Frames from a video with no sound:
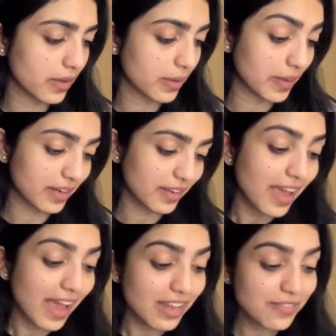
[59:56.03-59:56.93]
wait.
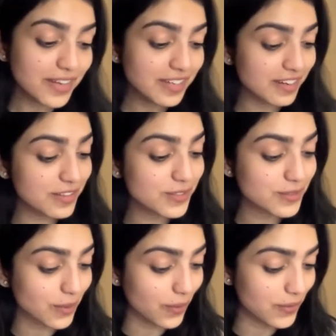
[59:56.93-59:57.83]
I'll find another
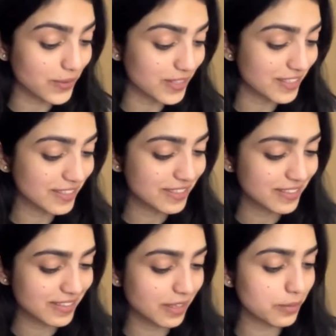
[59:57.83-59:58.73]
song
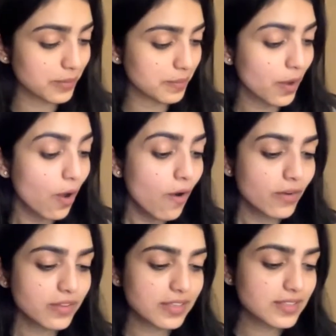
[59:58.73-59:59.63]
that would.
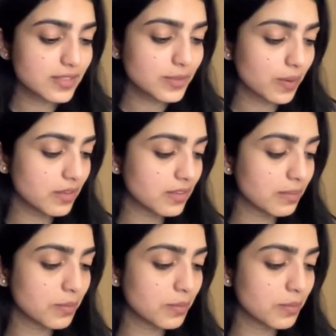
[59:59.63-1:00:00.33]
There's this one, The